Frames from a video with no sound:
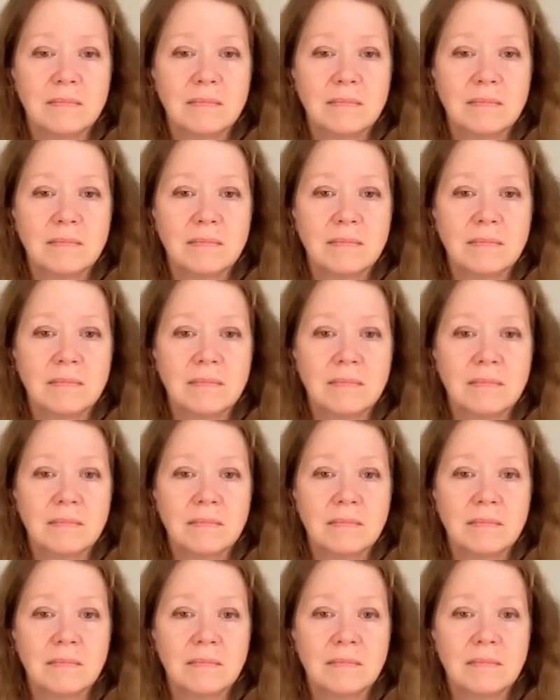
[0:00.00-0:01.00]

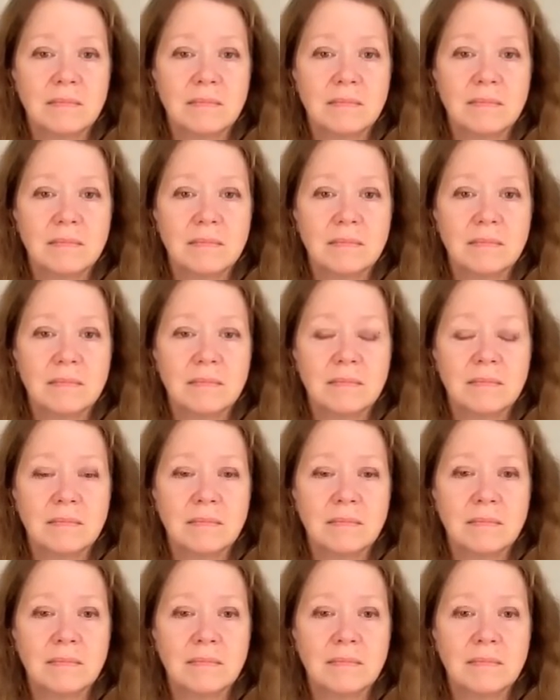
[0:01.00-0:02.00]

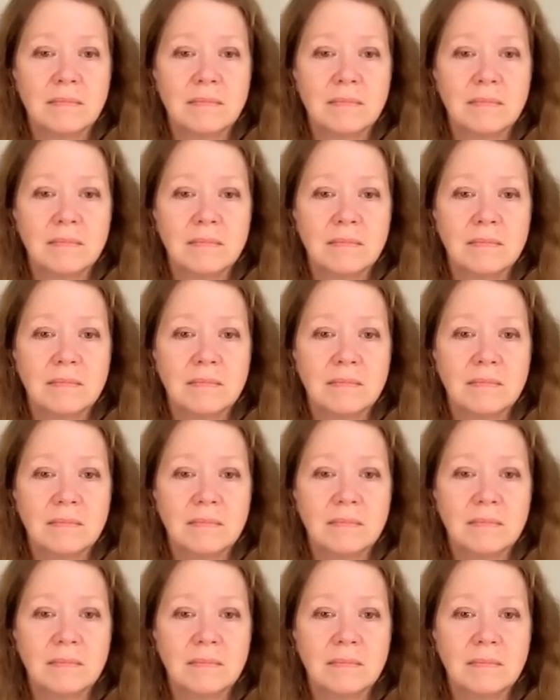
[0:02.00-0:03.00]

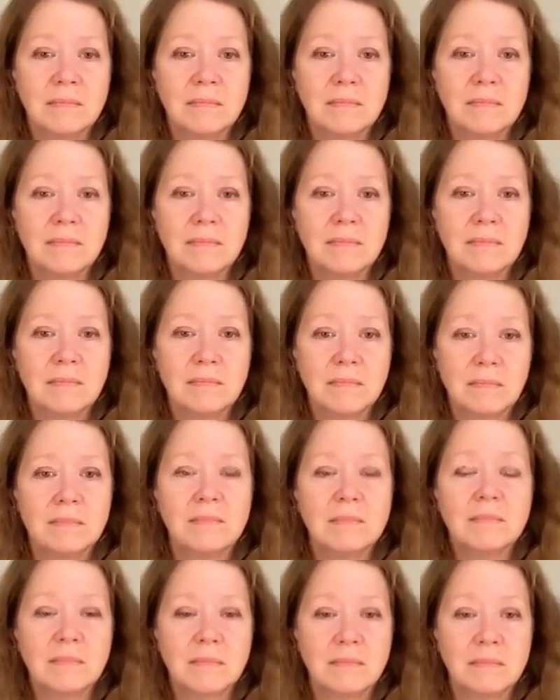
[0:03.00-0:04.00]

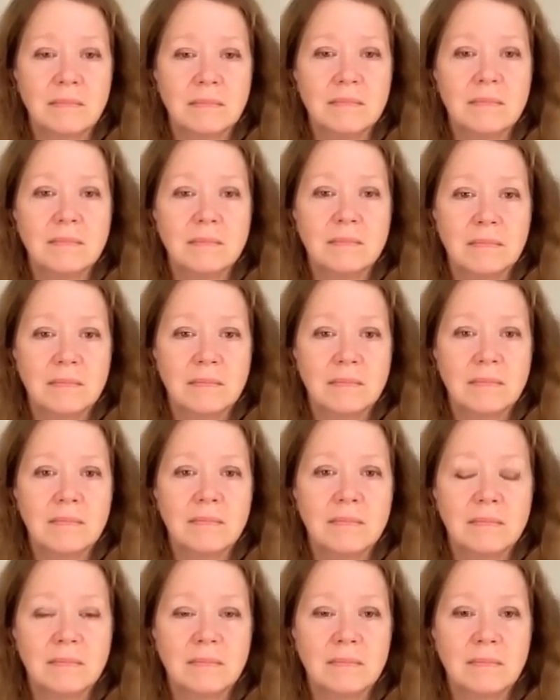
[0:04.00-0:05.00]

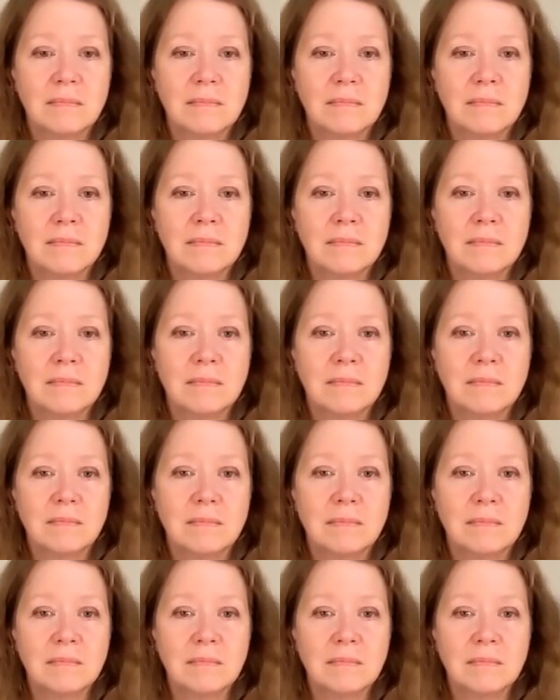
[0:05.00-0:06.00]

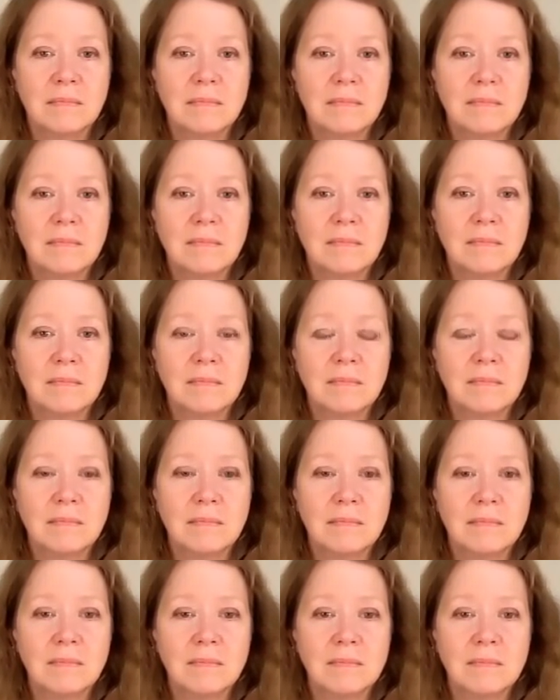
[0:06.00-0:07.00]

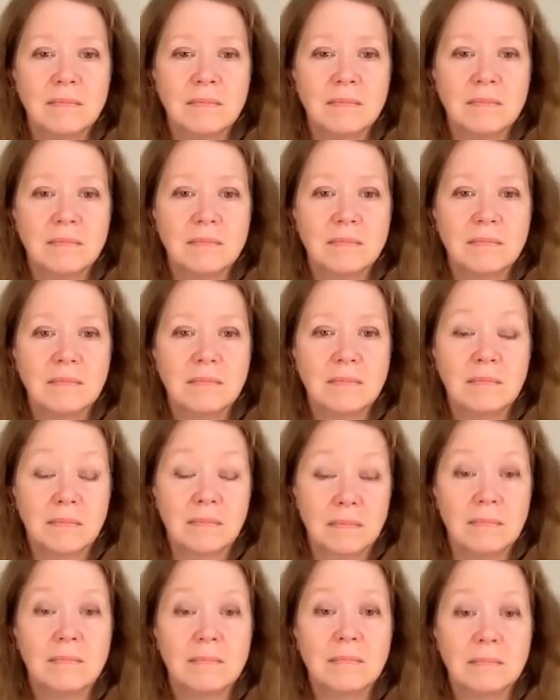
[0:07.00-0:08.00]
[no speech]